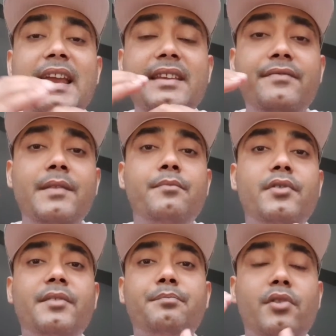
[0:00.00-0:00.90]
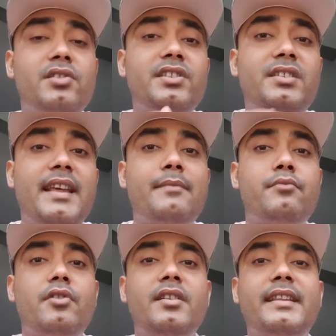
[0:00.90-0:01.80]
And if they purchase that
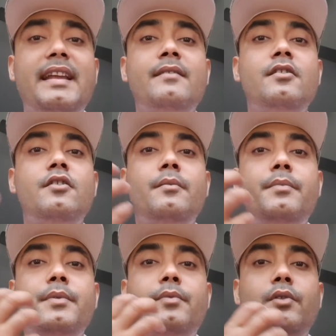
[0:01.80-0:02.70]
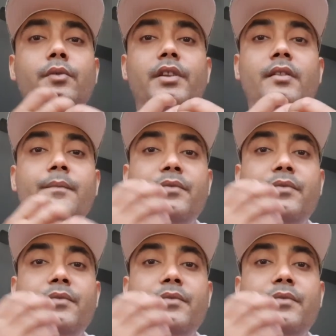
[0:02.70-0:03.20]
product, then people will,